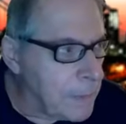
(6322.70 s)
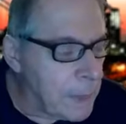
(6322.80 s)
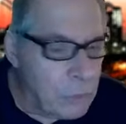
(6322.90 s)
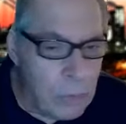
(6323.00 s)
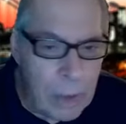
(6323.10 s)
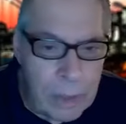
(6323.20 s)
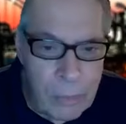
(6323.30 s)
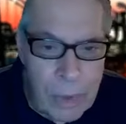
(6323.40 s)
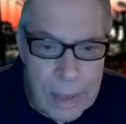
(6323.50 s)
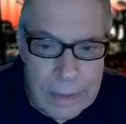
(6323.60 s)
and Ron
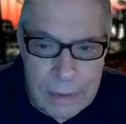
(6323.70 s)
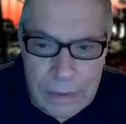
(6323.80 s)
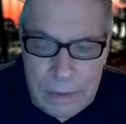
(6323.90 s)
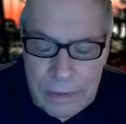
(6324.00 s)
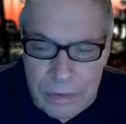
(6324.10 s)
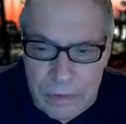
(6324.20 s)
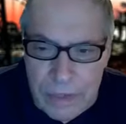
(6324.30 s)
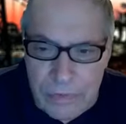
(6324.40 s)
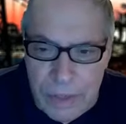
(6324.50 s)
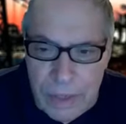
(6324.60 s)
Wyden.
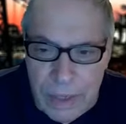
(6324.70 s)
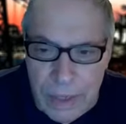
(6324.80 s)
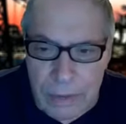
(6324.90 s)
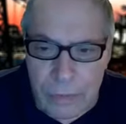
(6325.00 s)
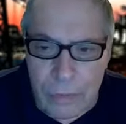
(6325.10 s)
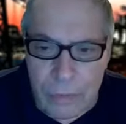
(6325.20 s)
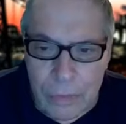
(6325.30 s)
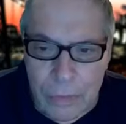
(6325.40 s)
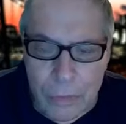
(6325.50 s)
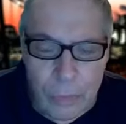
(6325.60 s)
See if he can get
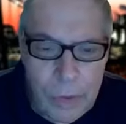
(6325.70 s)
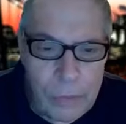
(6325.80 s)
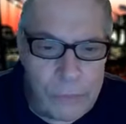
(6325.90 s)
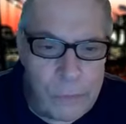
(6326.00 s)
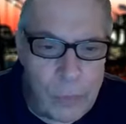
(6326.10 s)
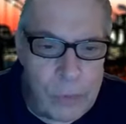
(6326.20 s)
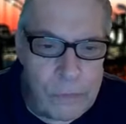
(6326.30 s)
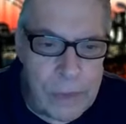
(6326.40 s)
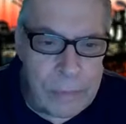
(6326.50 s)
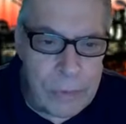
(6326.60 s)
3 or 4 of
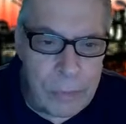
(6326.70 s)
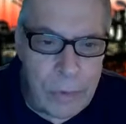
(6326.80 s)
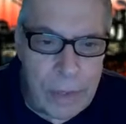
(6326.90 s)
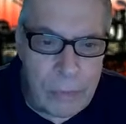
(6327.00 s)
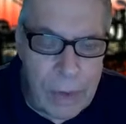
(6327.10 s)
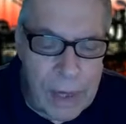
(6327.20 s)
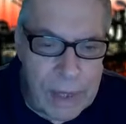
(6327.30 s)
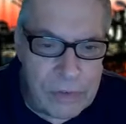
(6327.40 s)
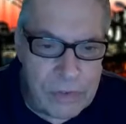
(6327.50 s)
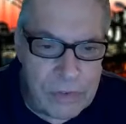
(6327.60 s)
them to break
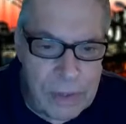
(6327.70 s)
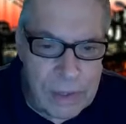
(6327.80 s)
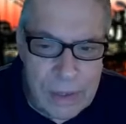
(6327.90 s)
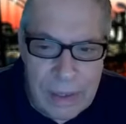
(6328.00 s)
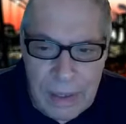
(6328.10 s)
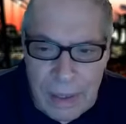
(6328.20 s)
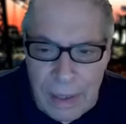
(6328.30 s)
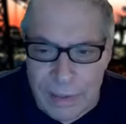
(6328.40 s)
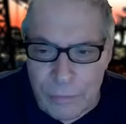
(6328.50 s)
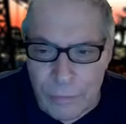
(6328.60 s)
ranks
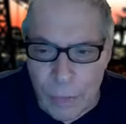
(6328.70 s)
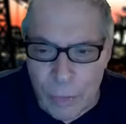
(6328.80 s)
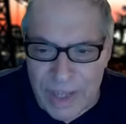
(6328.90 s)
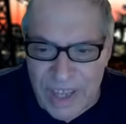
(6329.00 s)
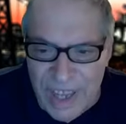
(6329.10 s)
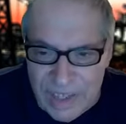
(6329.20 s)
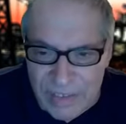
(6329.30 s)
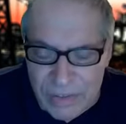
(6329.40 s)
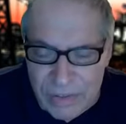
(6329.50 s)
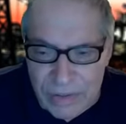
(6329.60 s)
and to vote
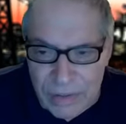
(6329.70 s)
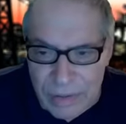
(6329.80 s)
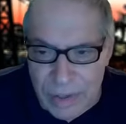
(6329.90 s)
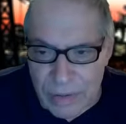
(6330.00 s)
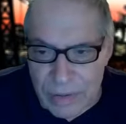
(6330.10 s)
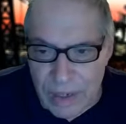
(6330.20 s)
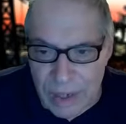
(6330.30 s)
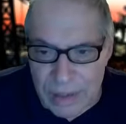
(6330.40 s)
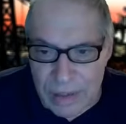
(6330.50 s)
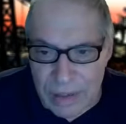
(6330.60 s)
against Neera
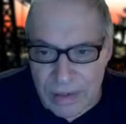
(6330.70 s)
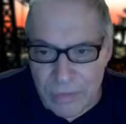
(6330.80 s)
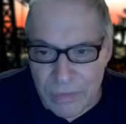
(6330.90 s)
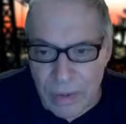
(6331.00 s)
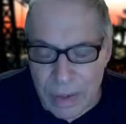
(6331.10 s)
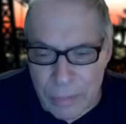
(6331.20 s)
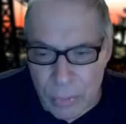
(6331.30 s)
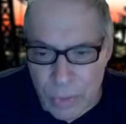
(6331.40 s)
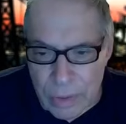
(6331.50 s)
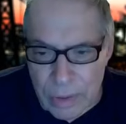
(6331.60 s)
Tanden. It's very
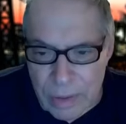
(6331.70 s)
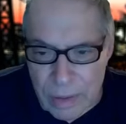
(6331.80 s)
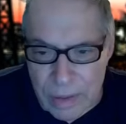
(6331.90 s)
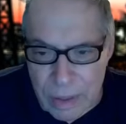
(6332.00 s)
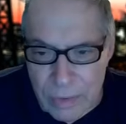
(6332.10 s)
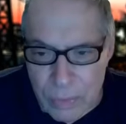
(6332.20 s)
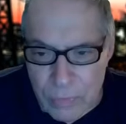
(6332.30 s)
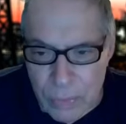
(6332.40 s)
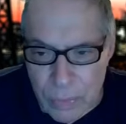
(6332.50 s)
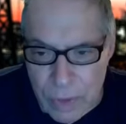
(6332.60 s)
important that they do
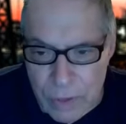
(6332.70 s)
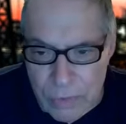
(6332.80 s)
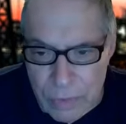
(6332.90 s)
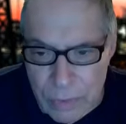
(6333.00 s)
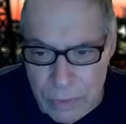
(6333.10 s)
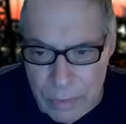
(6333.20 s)
vote against her.